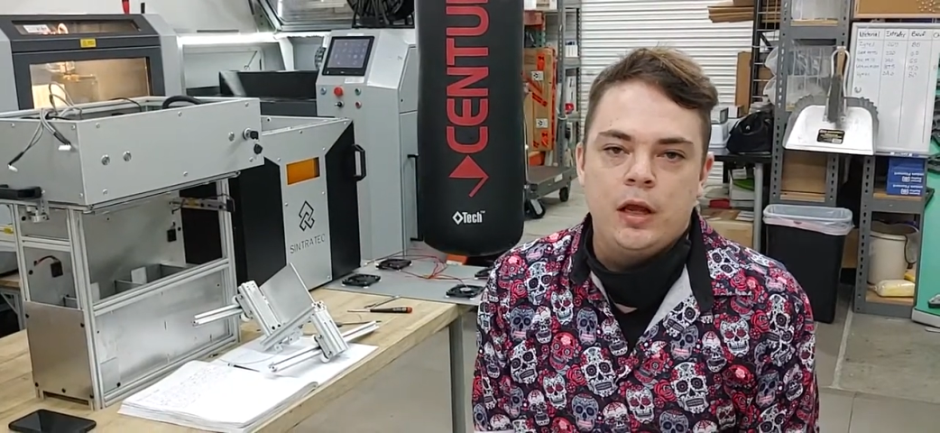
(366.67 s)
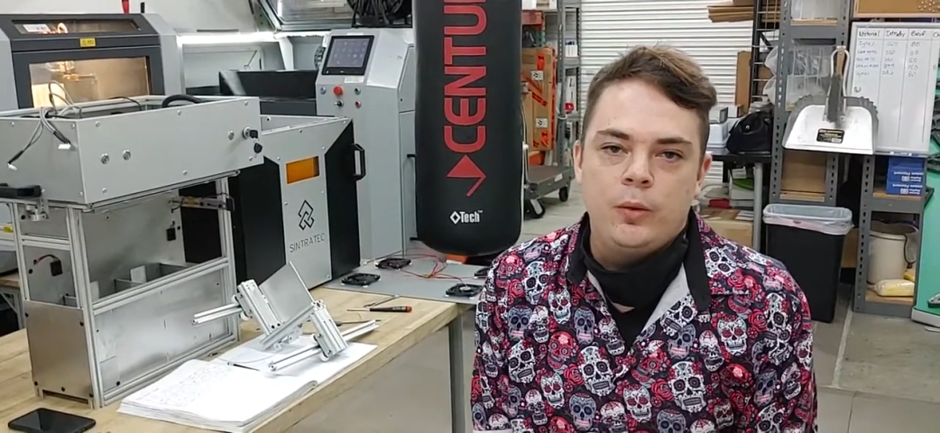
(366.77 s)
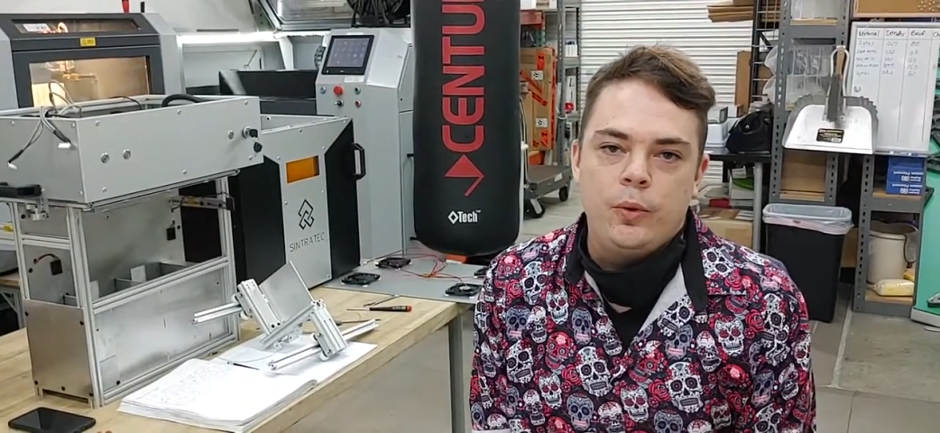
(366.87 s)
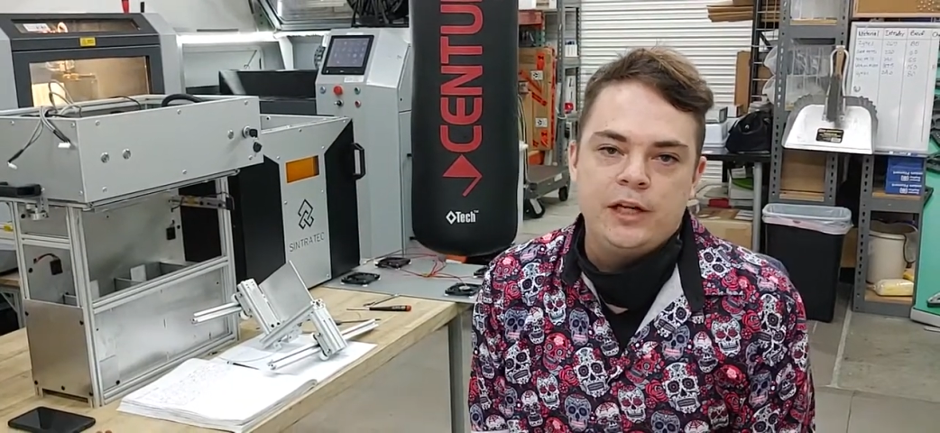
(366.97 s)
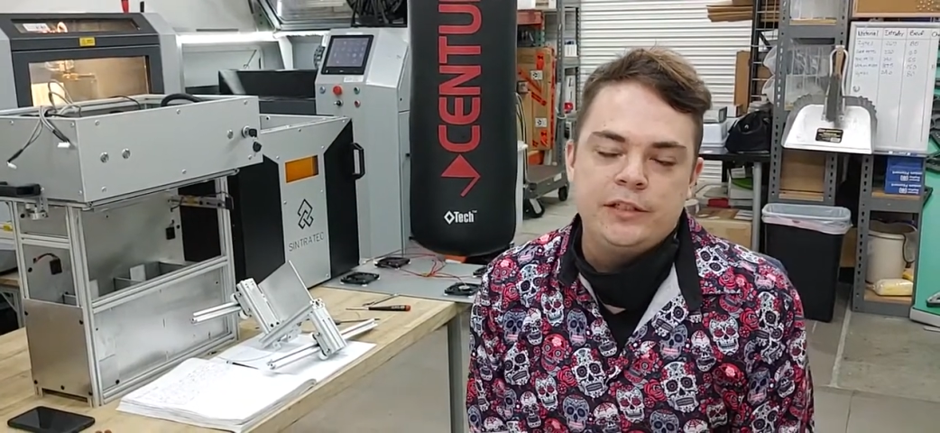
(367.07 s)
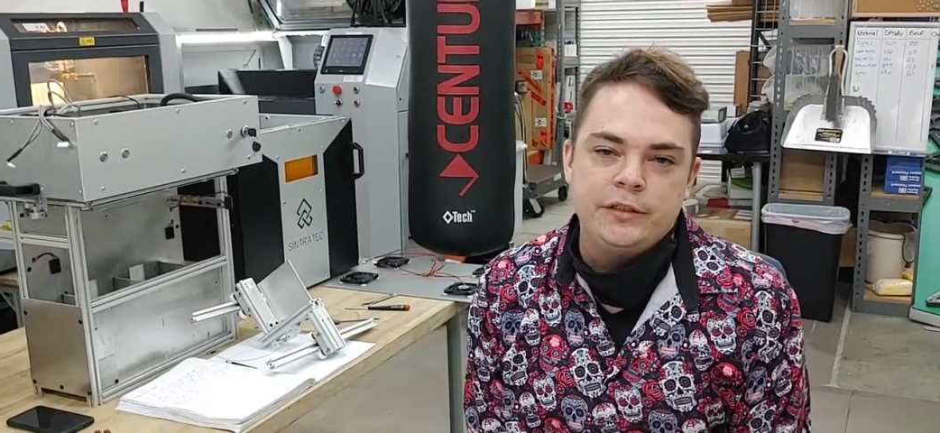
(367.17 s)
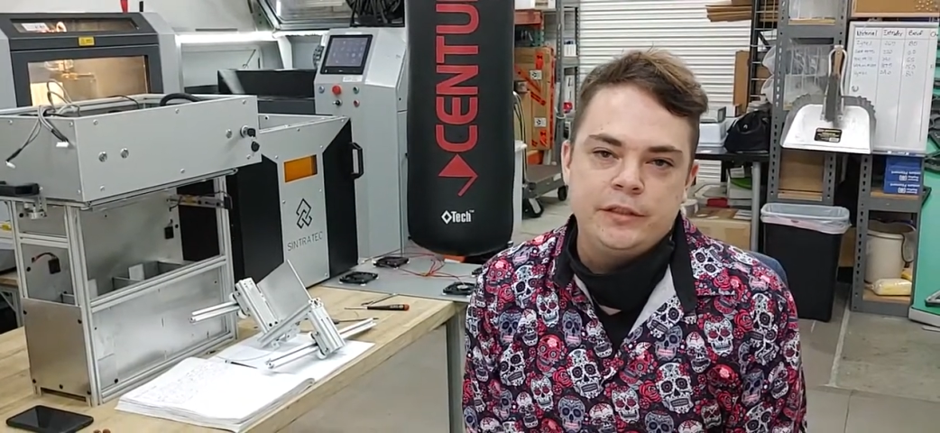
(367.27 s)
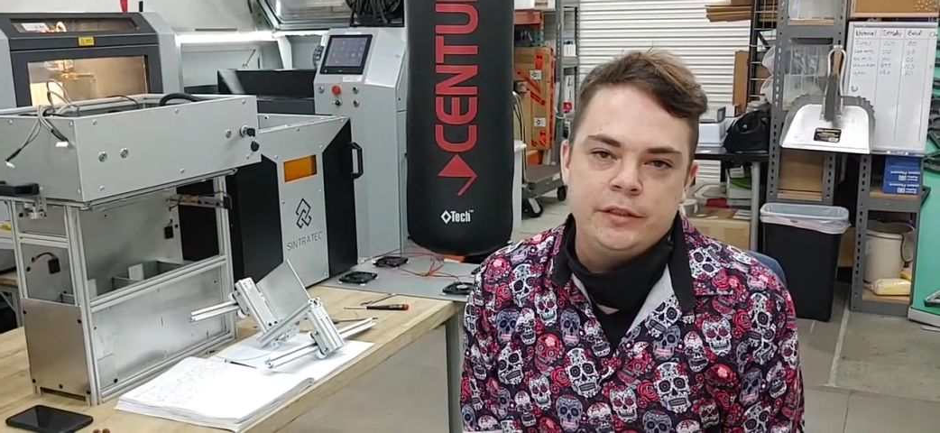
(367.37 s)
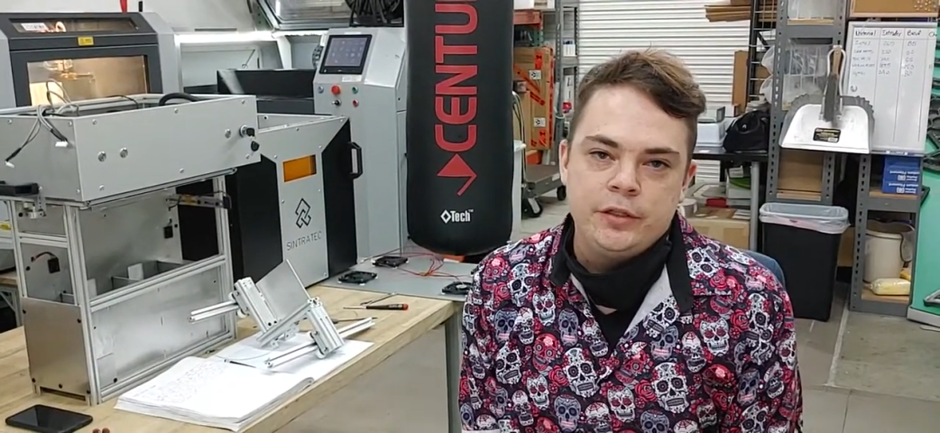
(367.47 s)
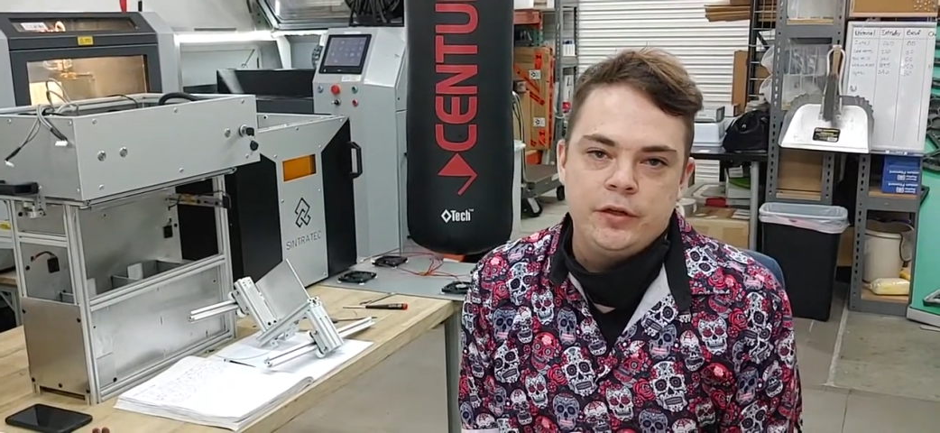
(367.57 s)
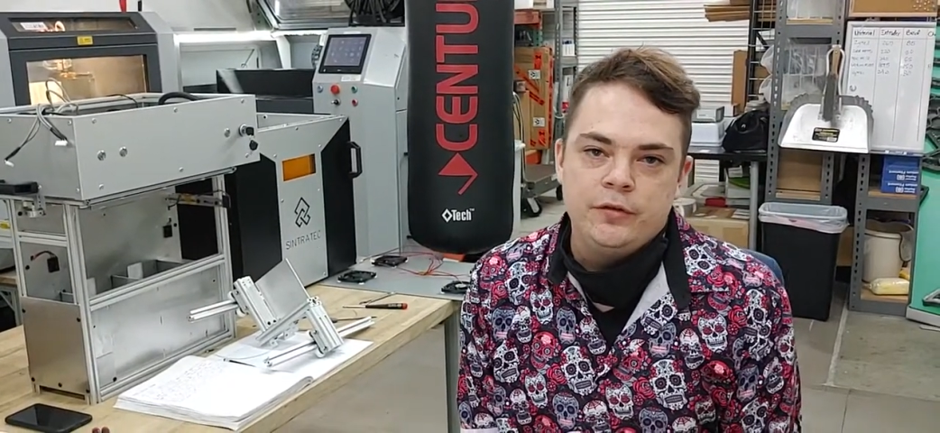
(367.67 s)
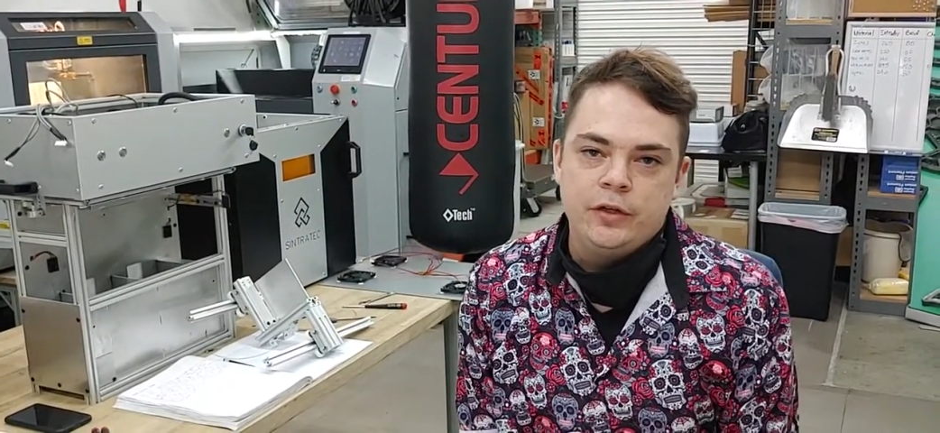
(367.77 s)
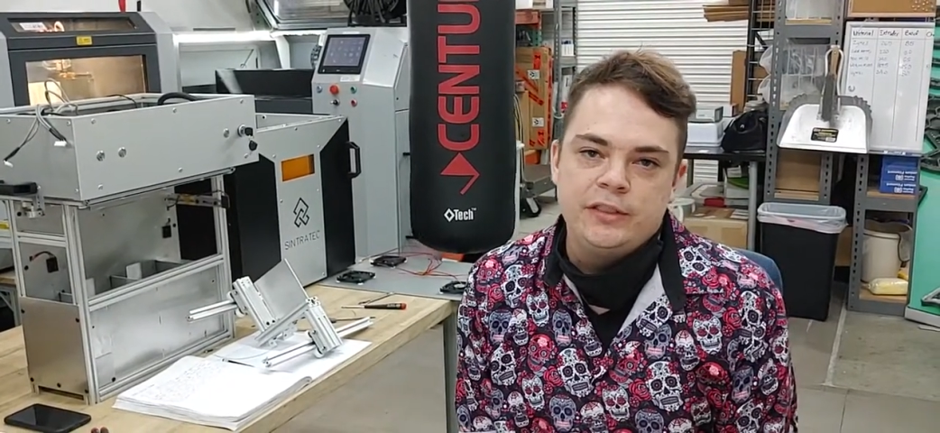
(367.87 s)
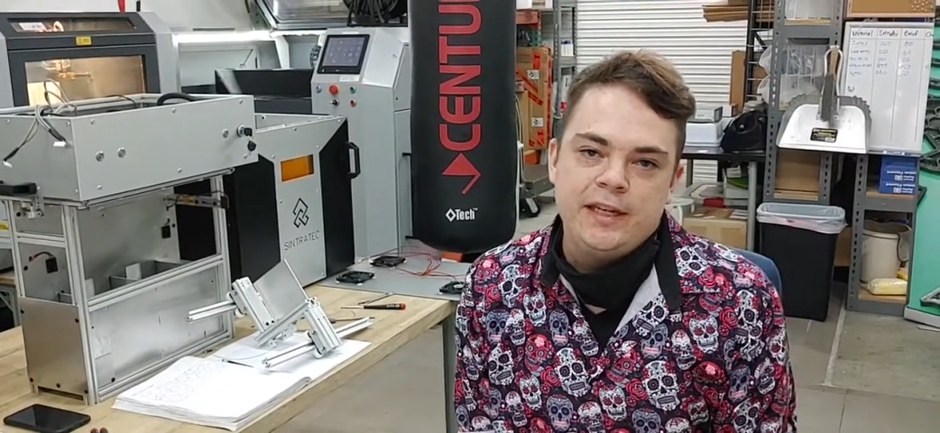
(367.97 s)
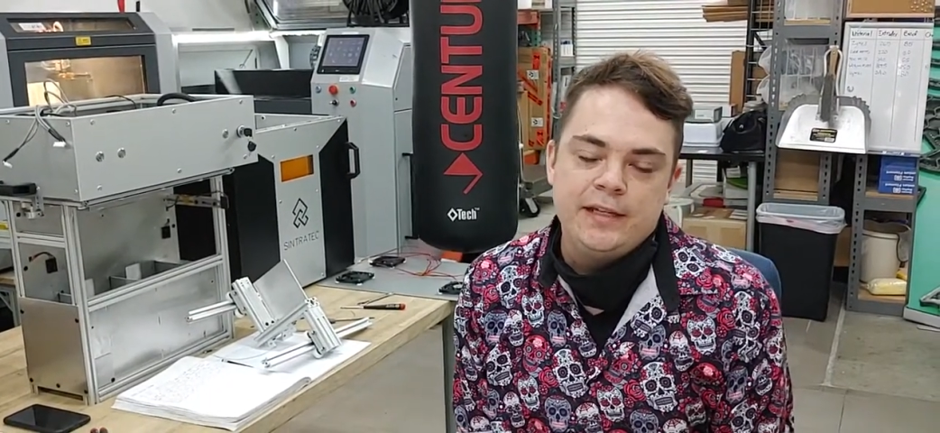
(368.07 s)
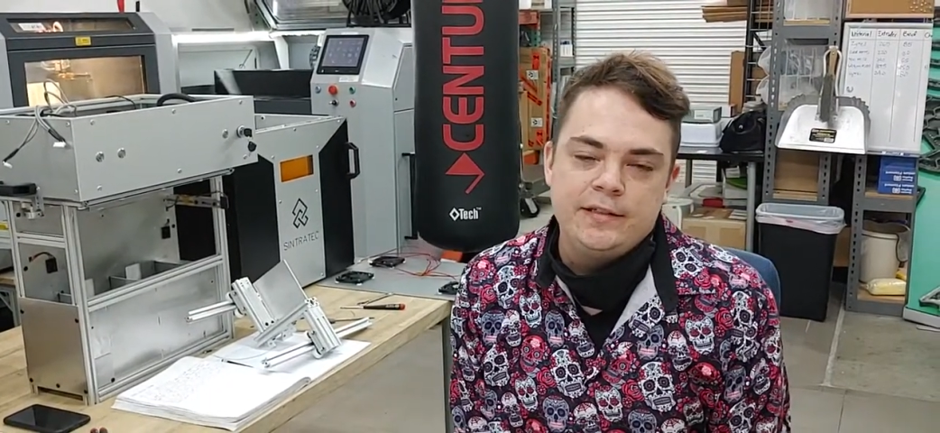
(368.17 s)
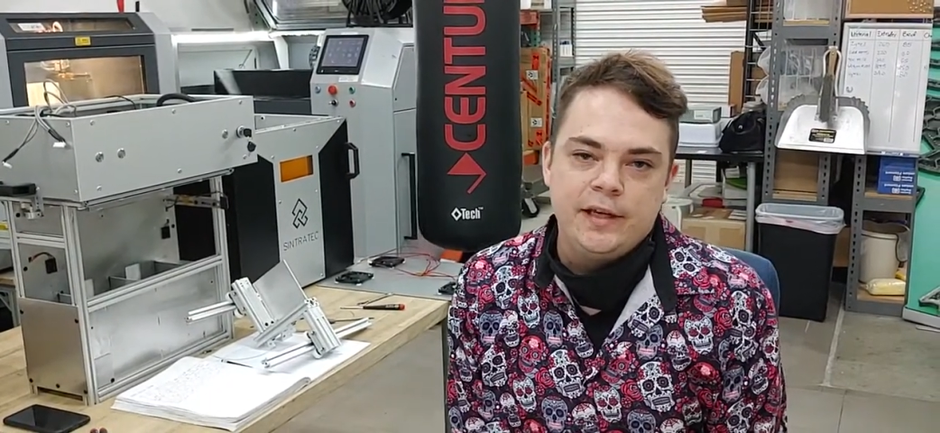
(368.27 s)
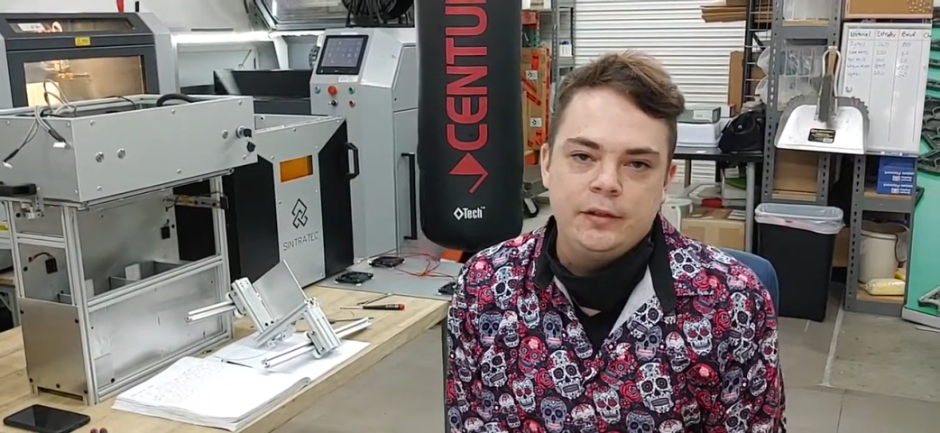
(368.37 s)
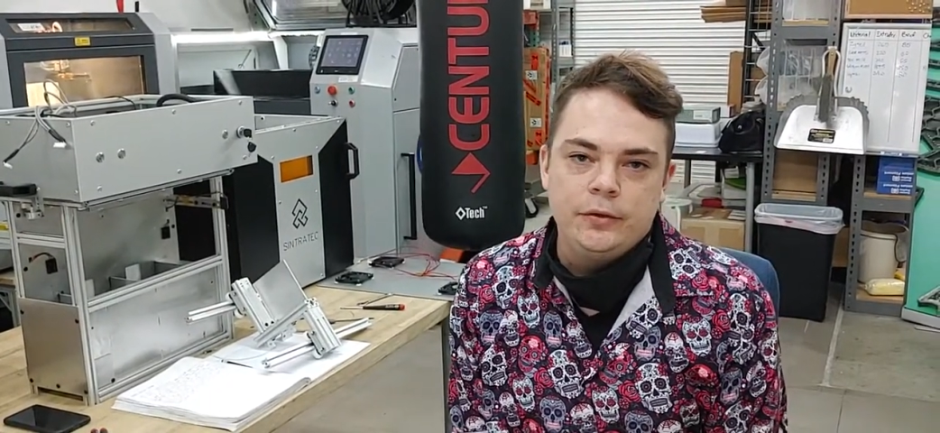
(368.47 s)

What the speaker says: Washington University in St.